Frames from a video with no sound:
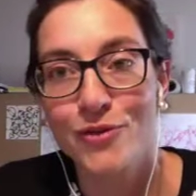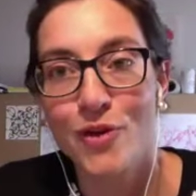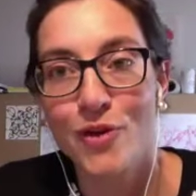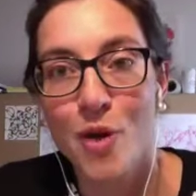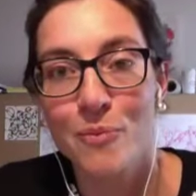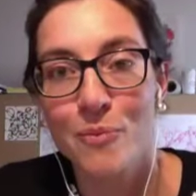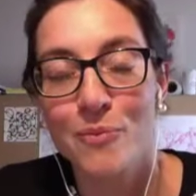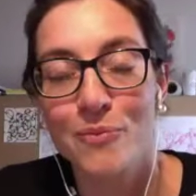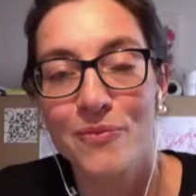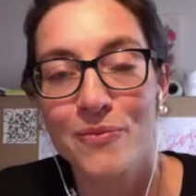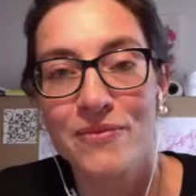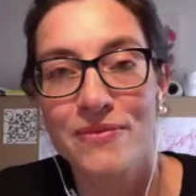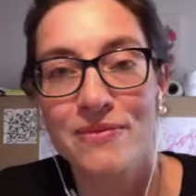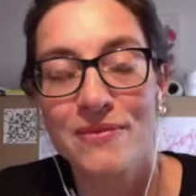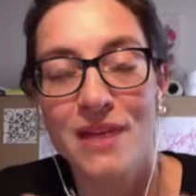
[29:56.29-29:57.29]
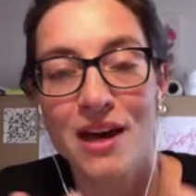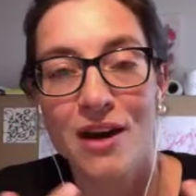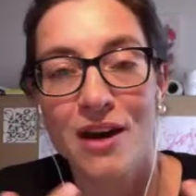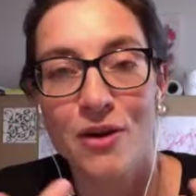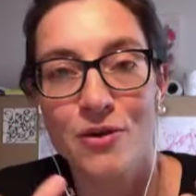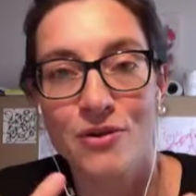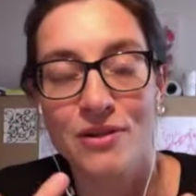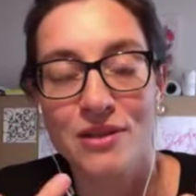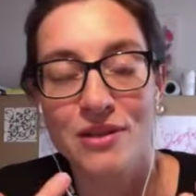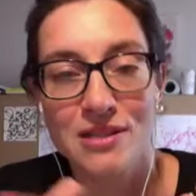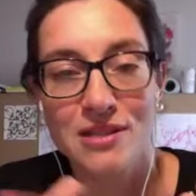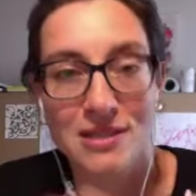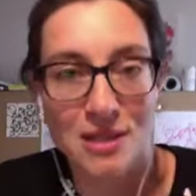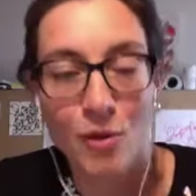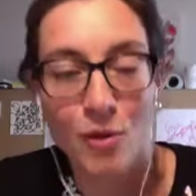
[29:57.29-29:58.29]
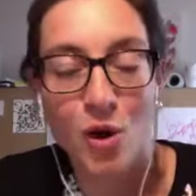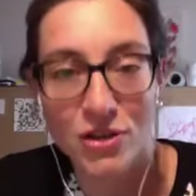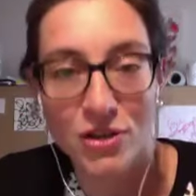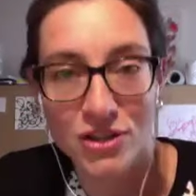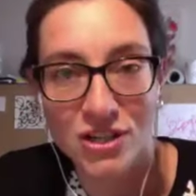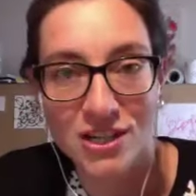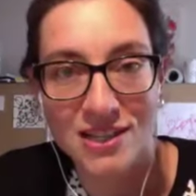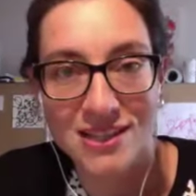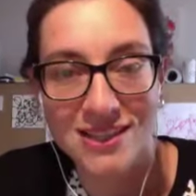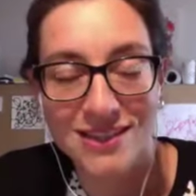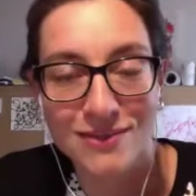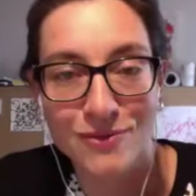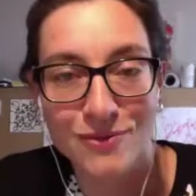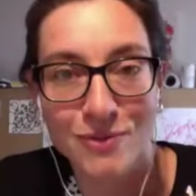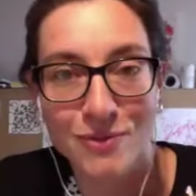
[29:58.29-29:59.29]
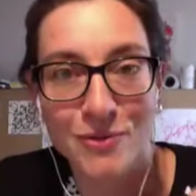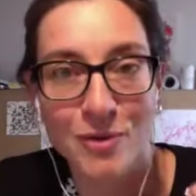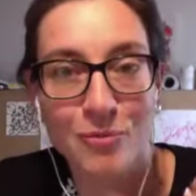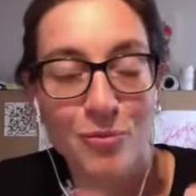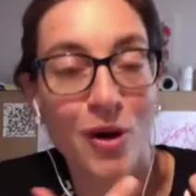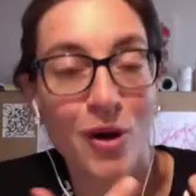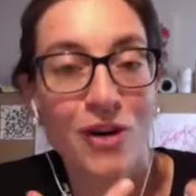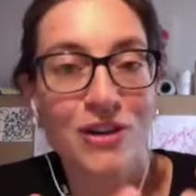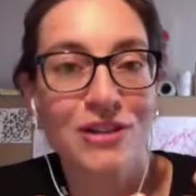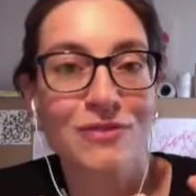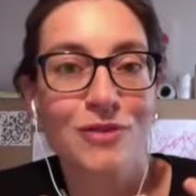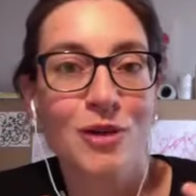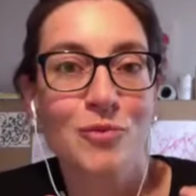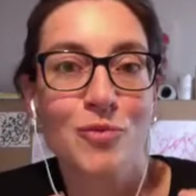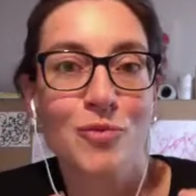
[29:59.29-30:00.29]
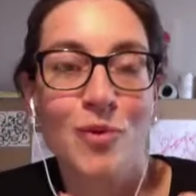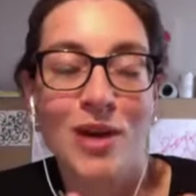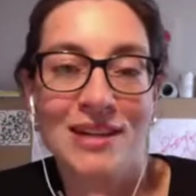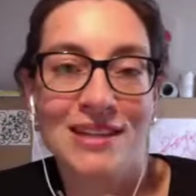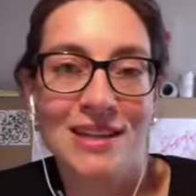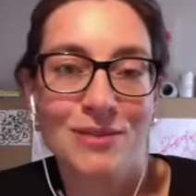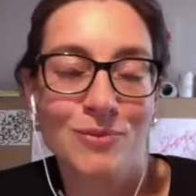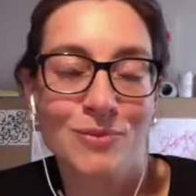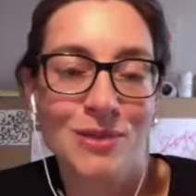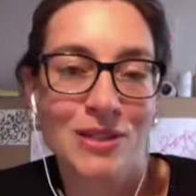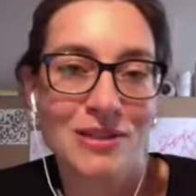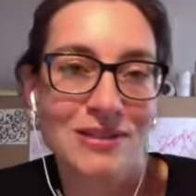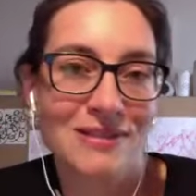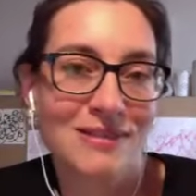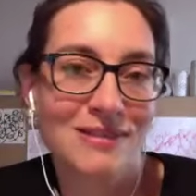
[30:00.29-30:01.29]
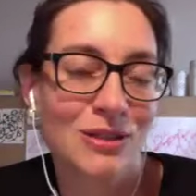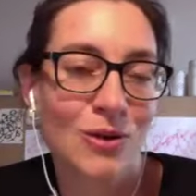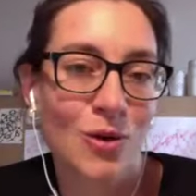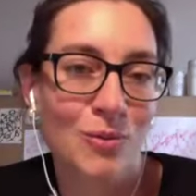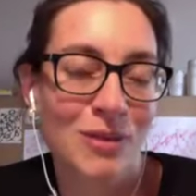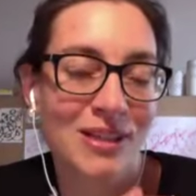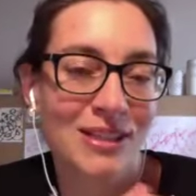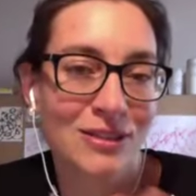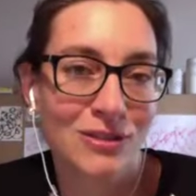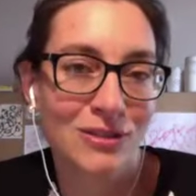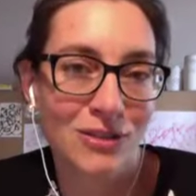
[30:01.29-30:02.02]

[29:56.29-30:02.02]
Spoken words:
from our subconscious, from the part of our brain that we normally